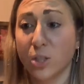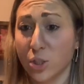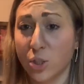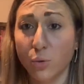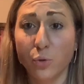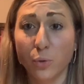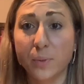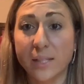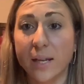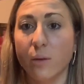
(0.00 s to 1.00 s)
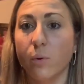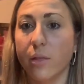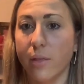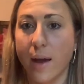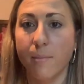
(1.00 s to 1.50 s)
do group study
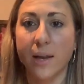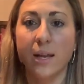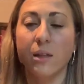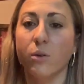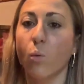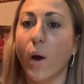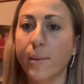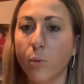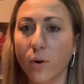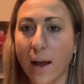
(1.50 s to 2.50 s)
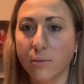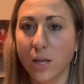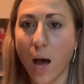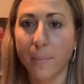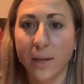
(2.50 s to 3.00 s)
with them and either whiteboard out
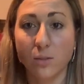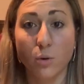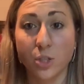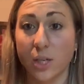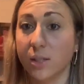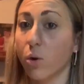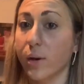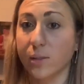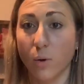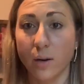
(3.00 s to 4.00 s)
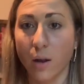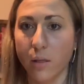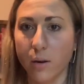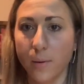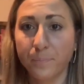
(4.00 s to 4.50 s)
topics or just quiz one
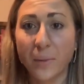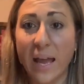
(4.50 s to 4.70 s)
another